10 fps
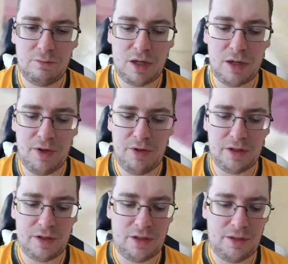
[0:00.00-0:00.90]
Bayern
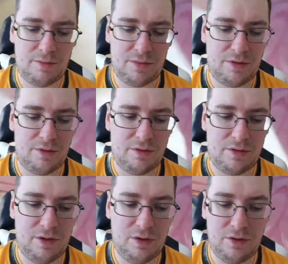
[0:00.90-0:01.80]
Munich, yep.
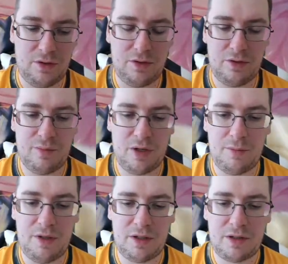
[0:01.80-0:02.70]
Heard of Bayern
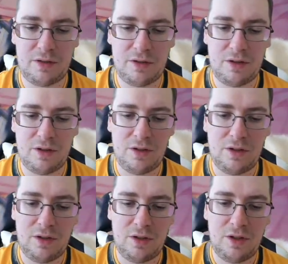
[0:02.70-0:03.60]
Munich.
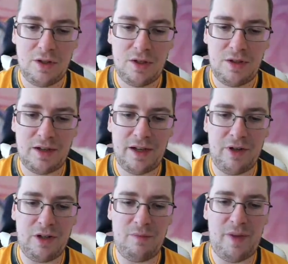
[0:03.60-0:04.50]
Okay, we
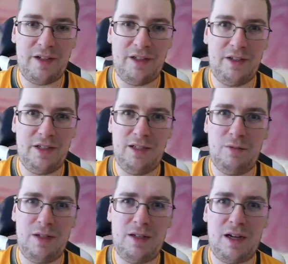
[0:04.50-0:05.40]
got a Manchester United one.